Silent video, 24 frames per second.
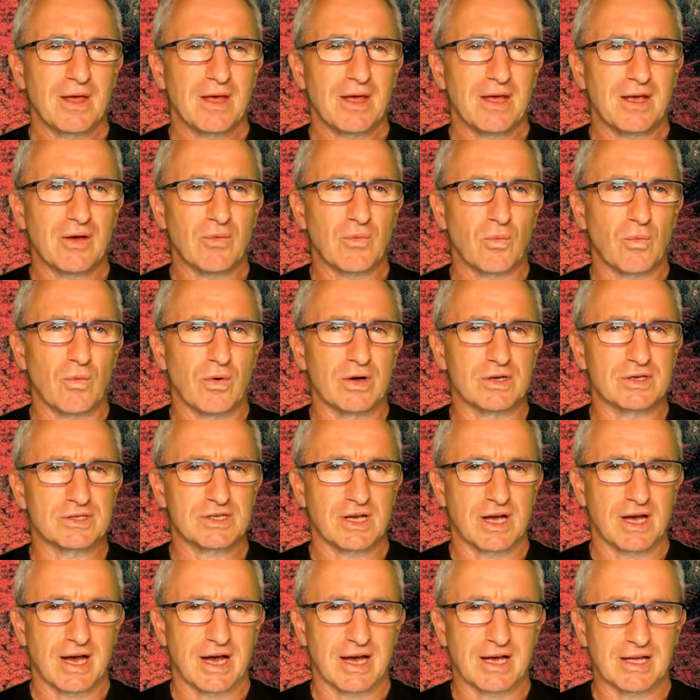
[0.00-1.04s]
It
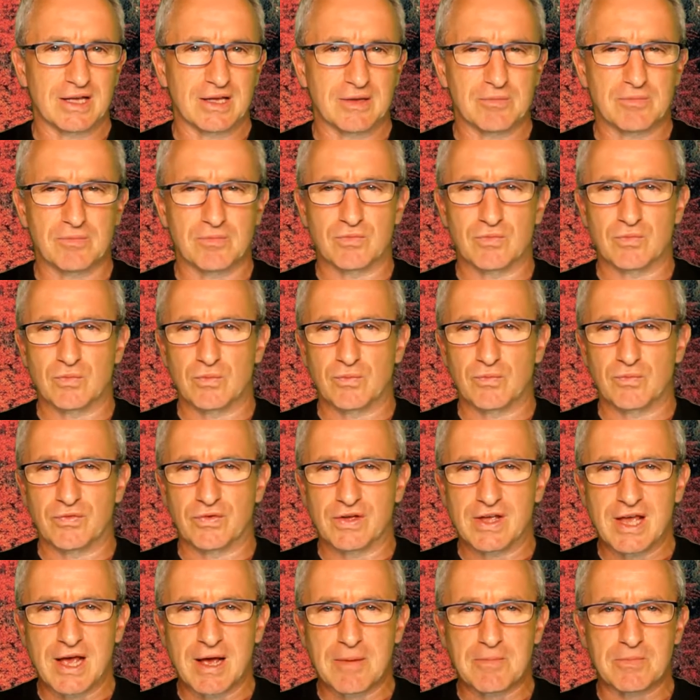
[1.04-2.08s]
was a
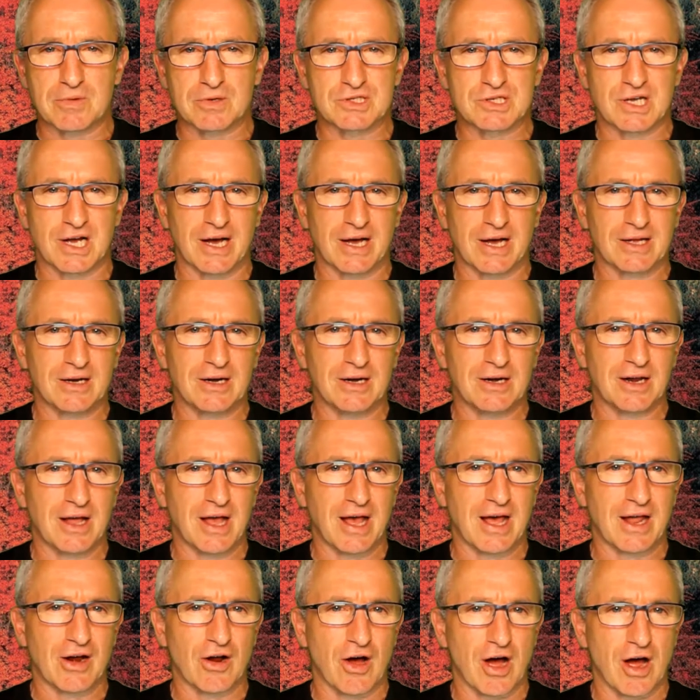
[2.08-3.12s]
VM targeted
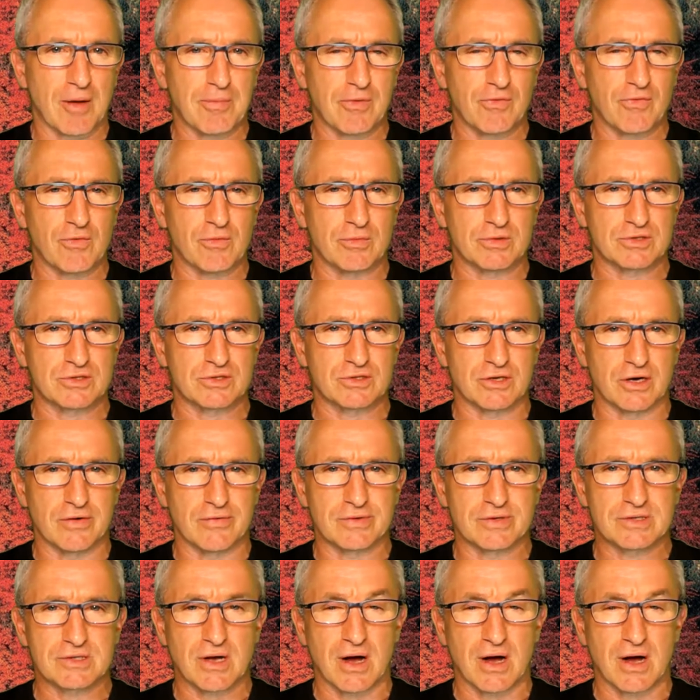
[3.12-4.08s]
at high-performance servers,